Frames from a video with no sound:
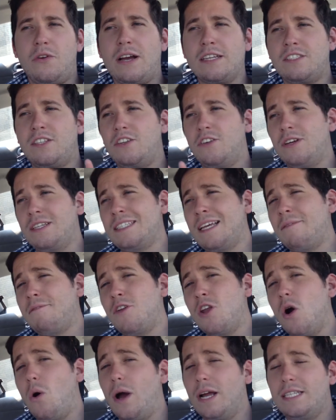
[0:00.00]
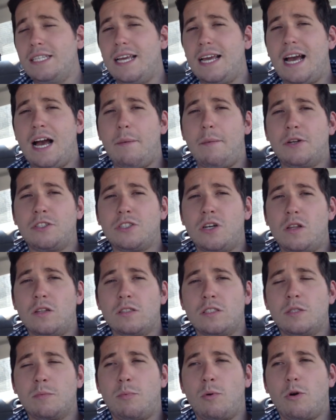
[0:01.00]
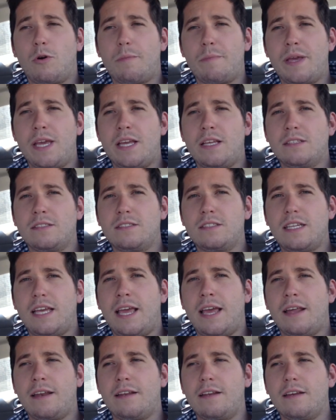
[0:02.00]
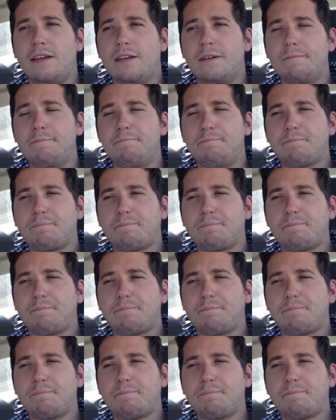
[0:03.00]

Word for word: guys, you guys have no idea how much all the support means, and um,